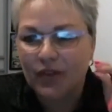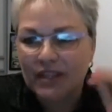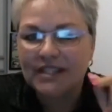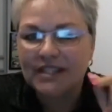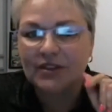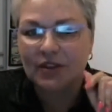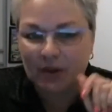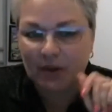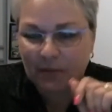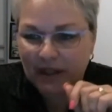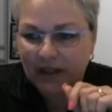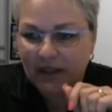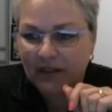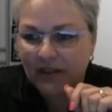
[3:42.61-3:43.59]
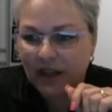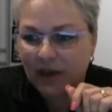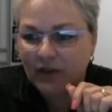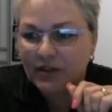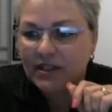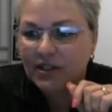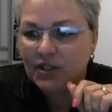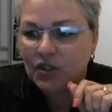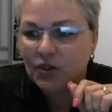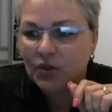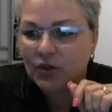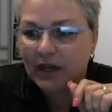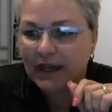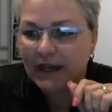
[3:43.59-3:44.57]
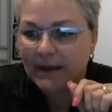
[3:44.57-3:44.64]
this is going to be the answer
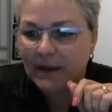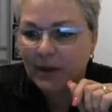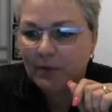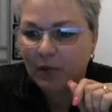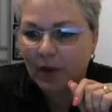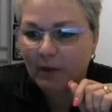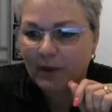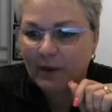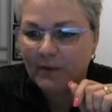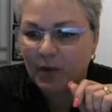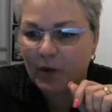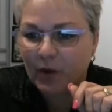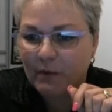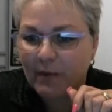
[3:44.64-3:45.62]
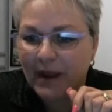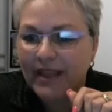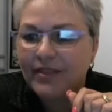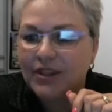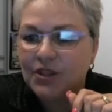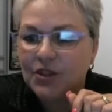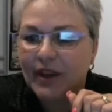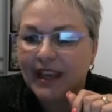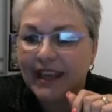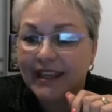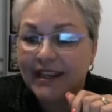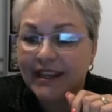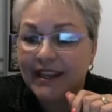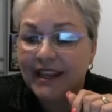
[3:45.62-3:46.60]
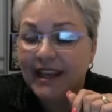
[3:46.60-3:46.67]
to a problem or a pain that you had,